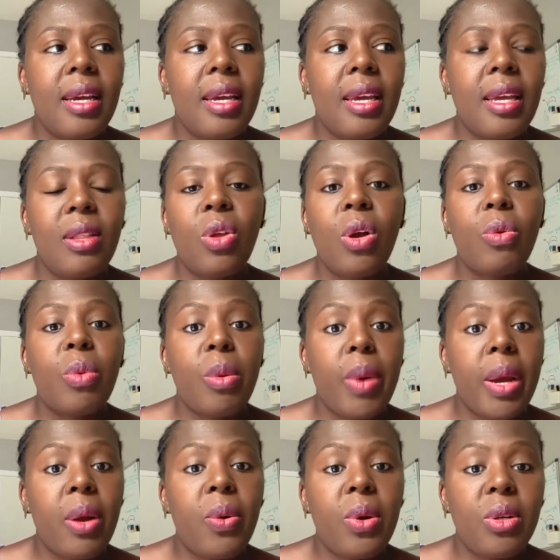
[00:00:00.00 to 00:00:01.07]
he thought we
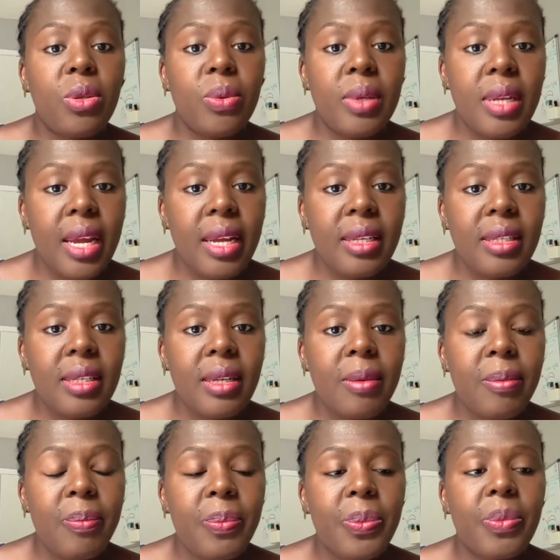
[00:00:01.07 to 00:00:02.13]
were going to date,
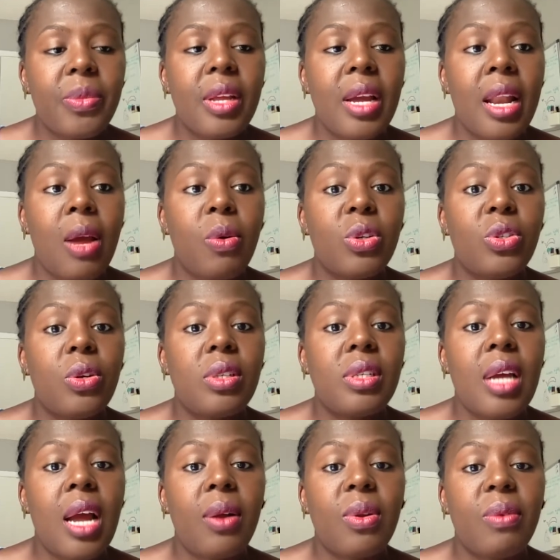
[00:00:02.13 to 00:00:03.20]
and I was
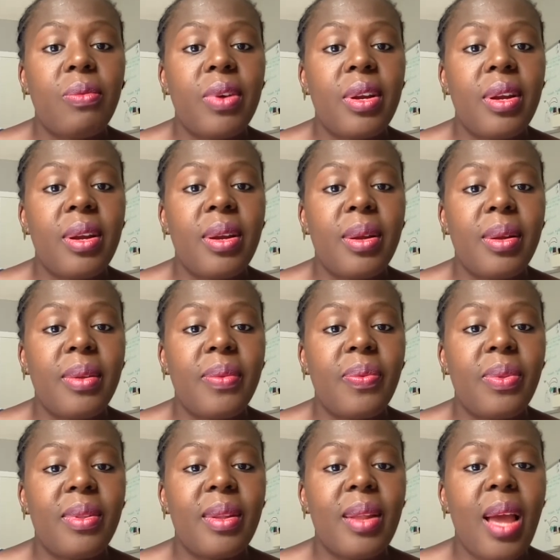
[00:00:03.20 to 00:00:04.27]
just out of a.
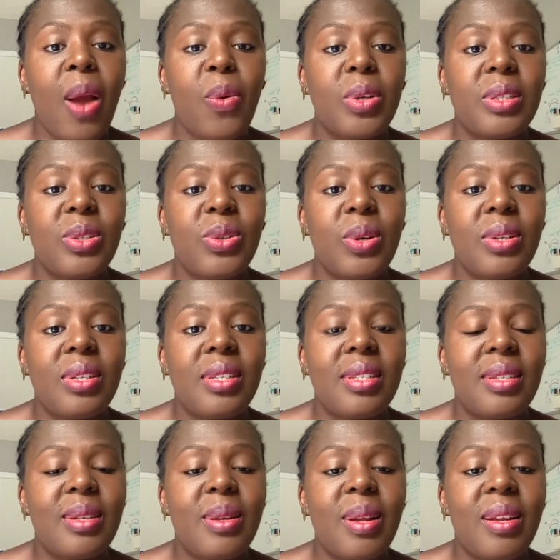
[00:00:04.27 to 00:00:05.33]
I was
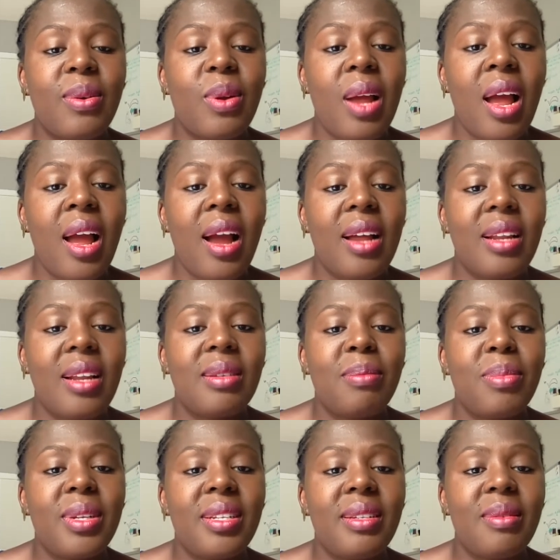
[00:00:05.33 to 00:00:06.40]
just. I had
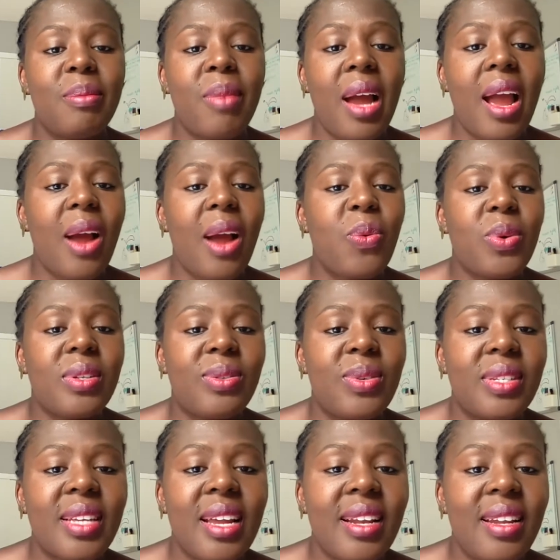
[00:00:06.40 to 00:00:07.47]
been. My heart was
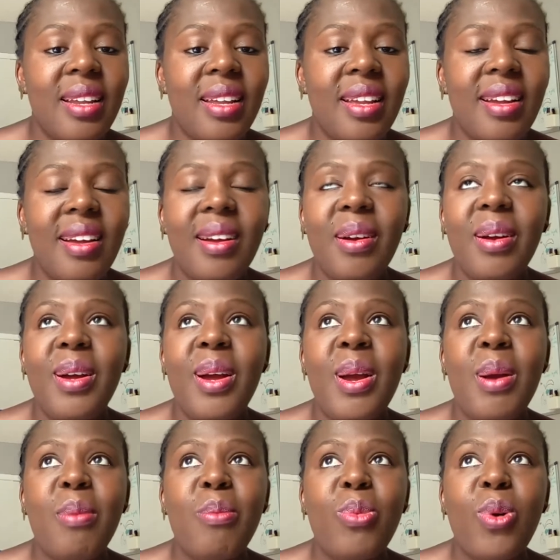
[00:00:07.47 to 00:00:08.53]
recently
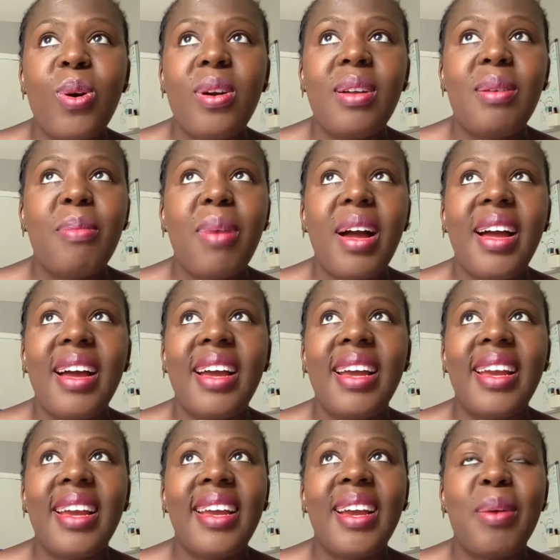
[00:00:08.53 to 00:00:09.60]
broken
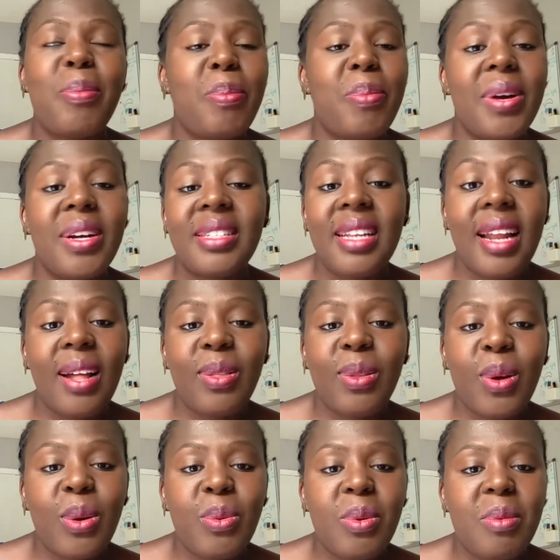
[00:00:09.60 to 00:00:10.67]
by a person I
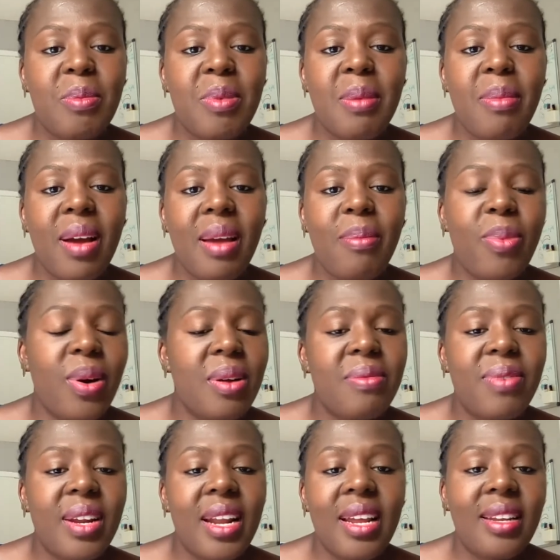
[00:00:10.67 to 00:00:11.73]
thought would be my
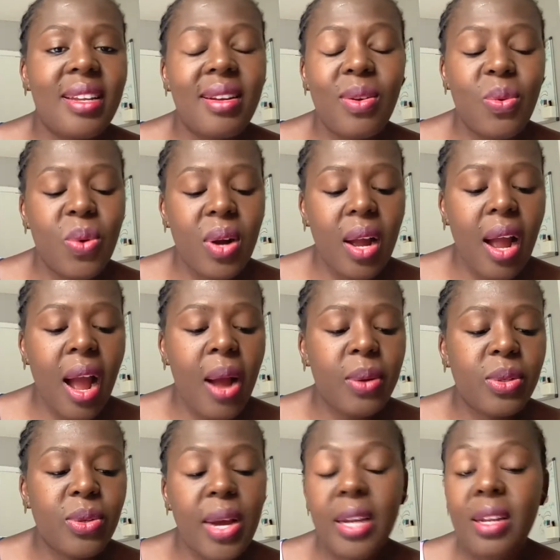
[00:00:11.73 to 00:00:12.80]
boyfriend. And didn't work
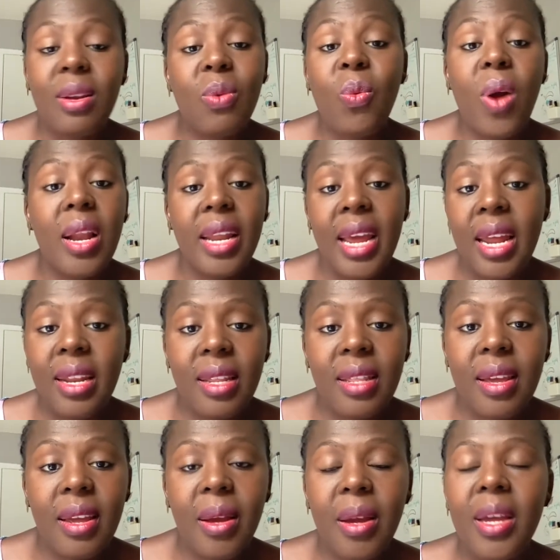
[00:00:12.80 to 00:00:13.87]
out, so I didn't want
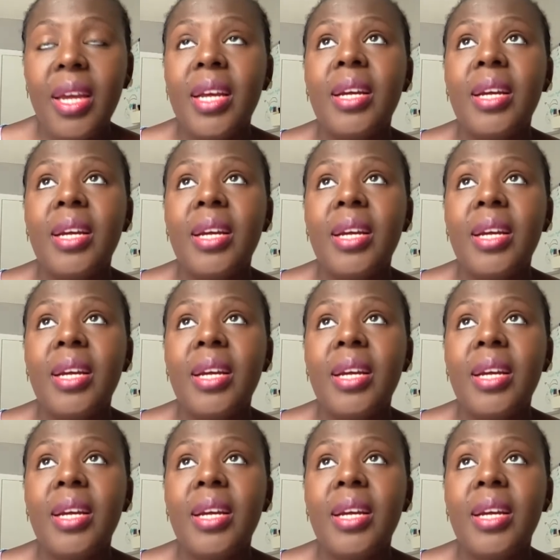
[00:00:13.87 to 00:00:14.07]
anything.